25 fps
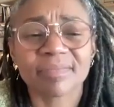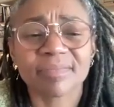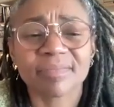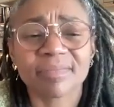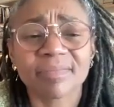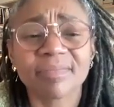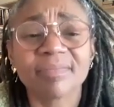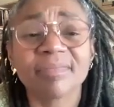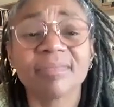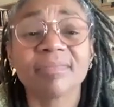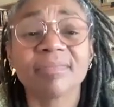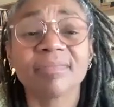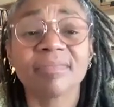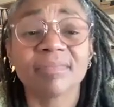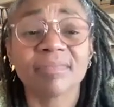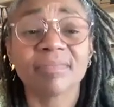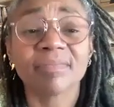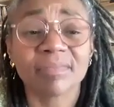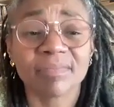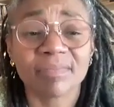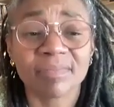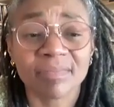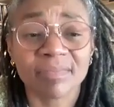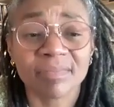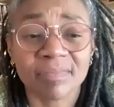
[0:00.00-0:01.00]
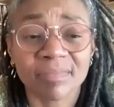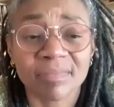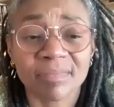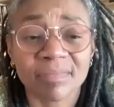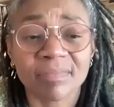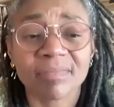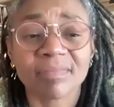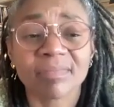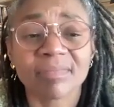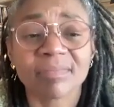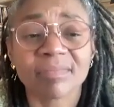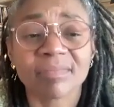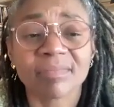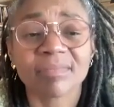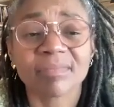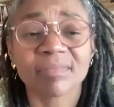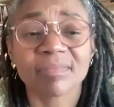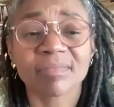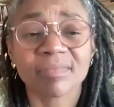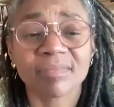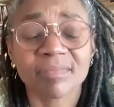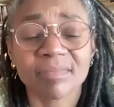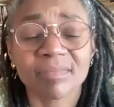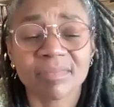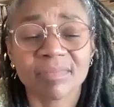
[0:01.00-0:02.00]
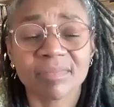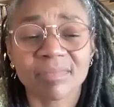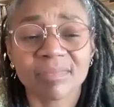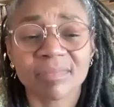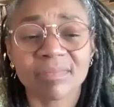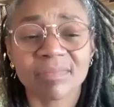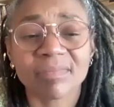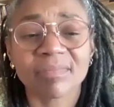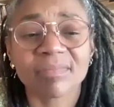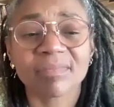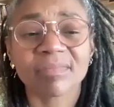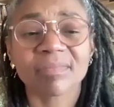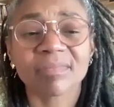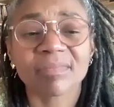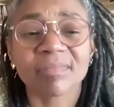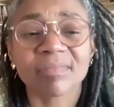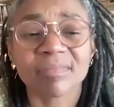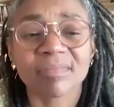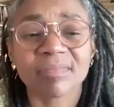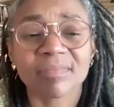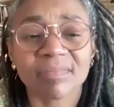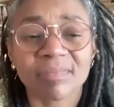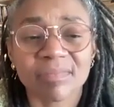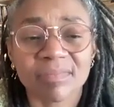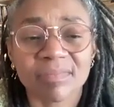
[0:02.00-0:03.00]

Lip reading: (silent)